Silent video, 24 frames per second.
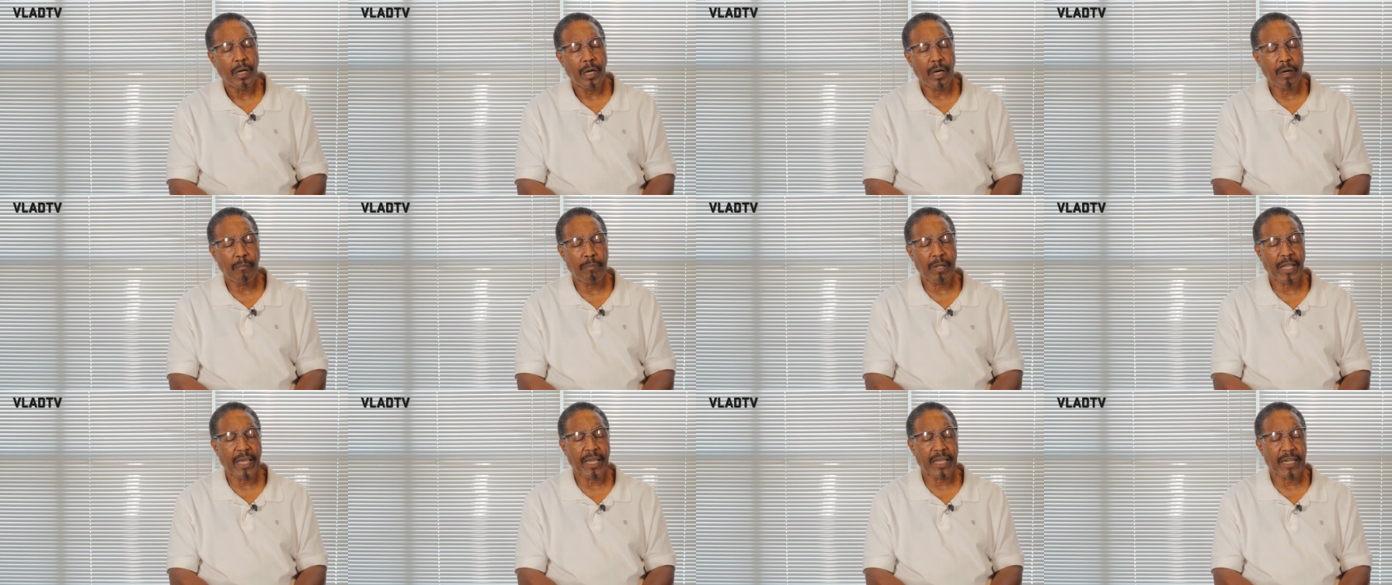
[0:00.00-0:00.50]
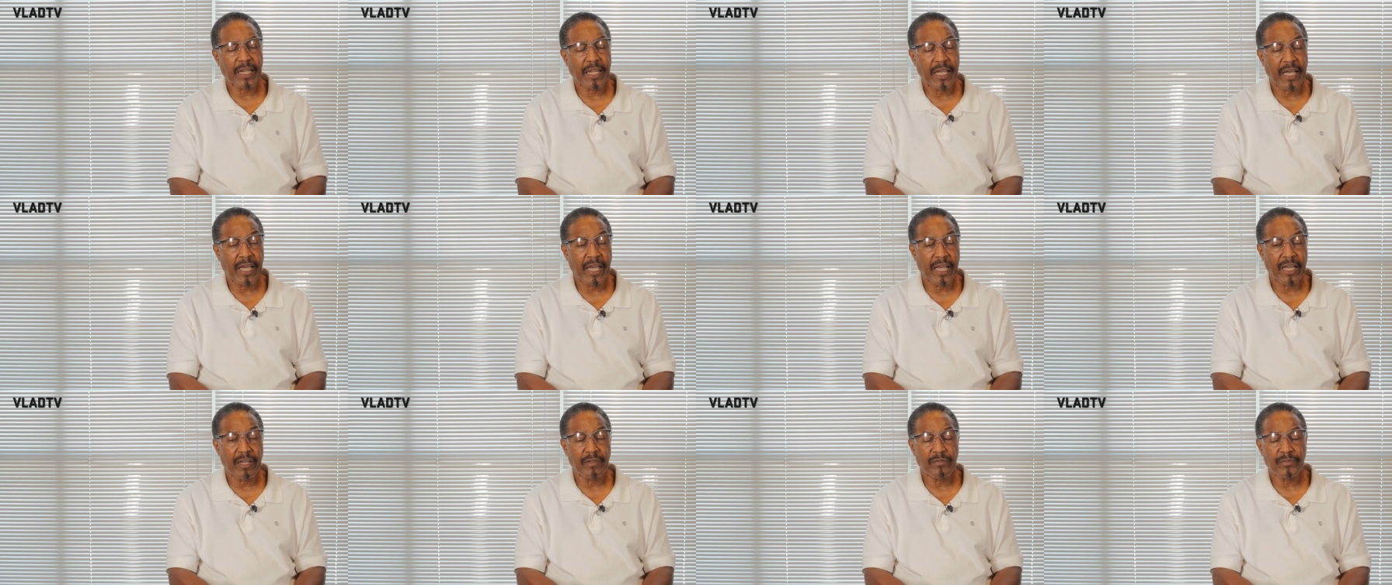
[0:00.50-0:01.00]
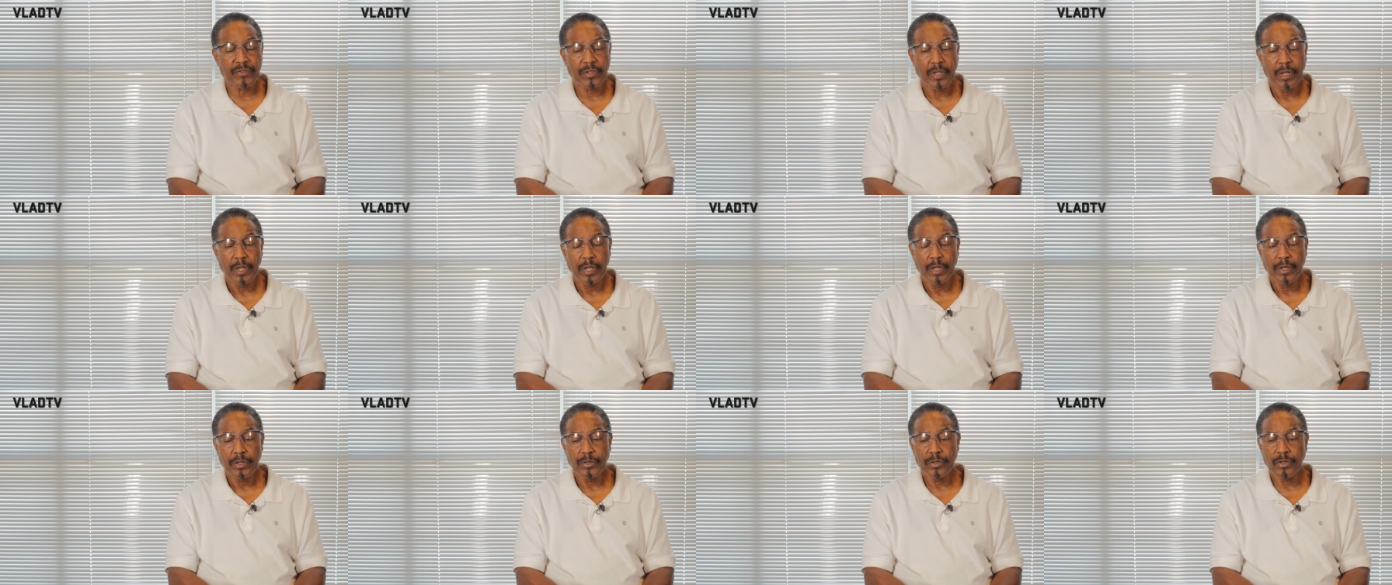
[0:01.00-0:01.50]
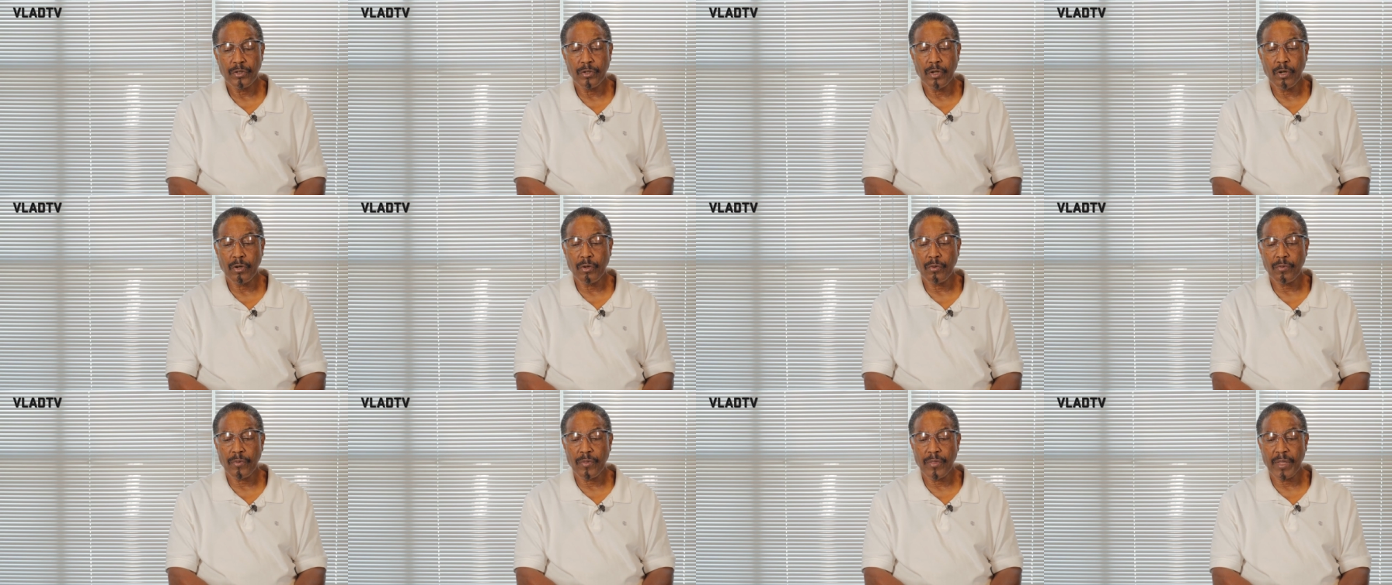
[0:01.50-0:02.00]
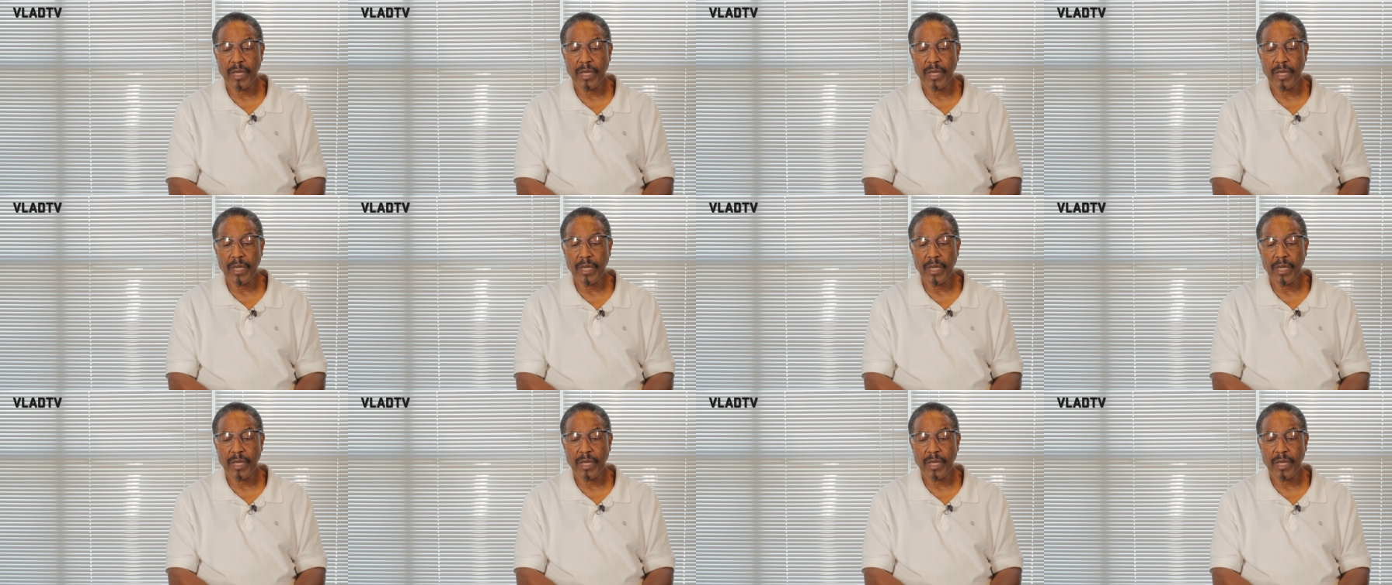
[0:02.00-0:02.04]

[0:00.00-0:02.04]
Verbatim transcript: uh, black lives. You know,